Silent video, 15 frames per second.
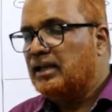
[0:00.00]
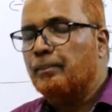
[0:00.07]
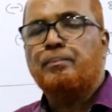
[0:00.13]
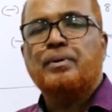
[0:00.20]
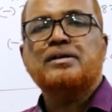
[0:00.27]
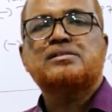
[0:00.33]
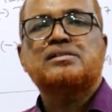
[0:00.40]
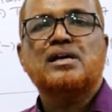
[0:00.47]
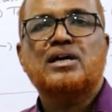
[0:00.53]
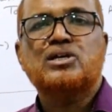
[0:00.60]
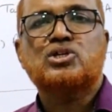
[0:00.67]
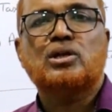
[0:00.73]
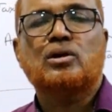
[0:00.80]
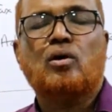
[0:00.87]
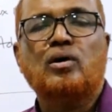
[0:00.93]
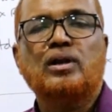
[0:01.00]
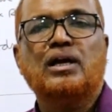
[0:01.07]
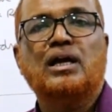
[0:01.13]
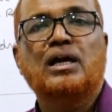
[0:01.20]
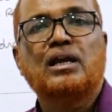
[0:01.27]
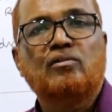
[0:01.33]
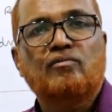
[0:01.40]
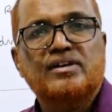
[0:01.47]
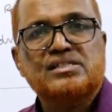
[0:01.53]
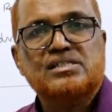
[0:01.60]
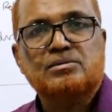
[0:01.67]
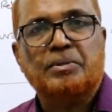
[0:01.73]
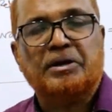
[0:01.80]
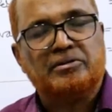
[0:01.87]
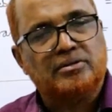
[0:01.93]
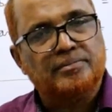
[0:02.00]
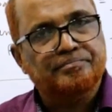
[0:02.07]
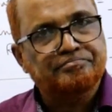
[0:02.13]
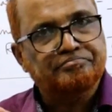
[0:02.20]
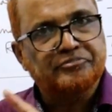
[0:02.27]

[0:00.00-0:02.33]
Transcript: Depreciation on investment